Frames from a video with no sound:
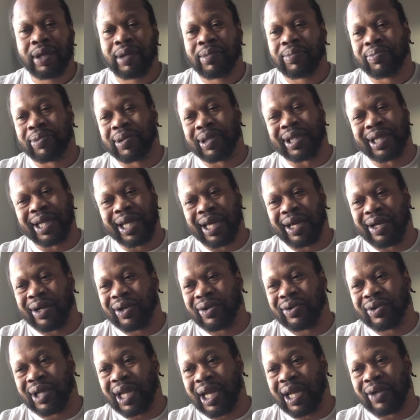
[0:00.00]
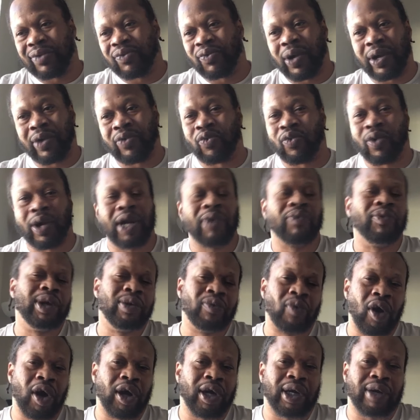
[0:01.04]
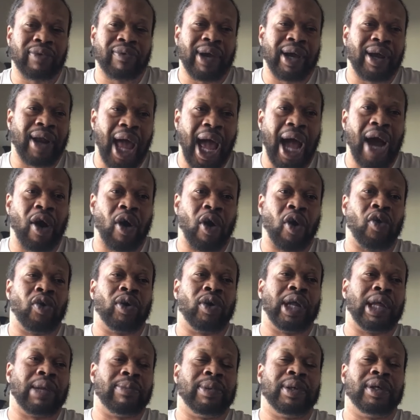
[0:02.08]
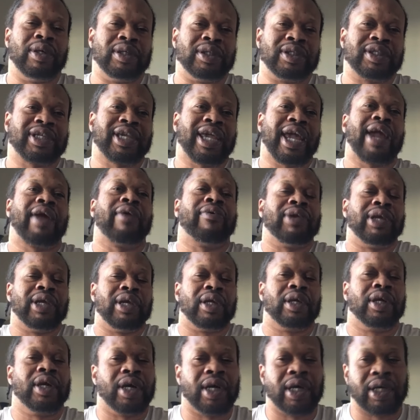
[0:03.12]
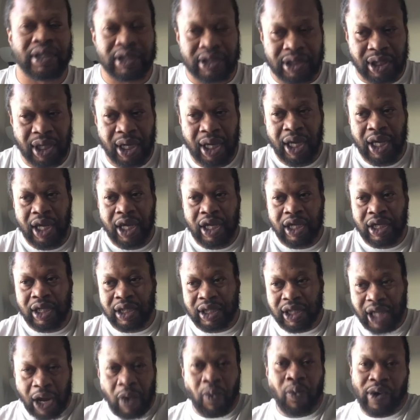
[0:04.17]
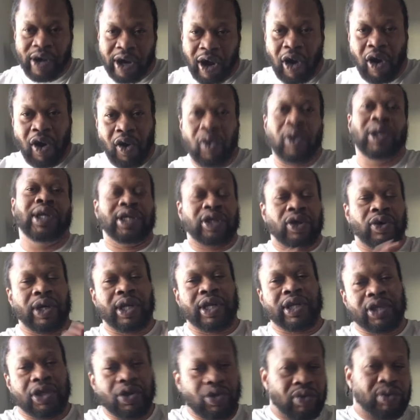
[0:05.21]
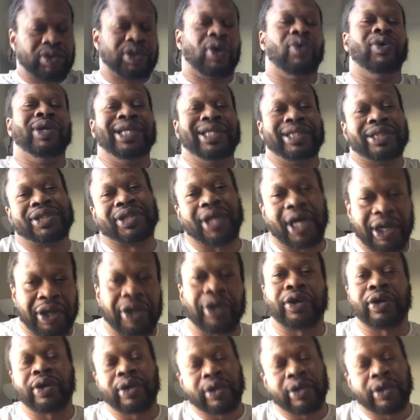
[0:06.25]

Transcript: Put down those, what are we walking around our own neighborhoods carrying guns that we're only going to use on each other?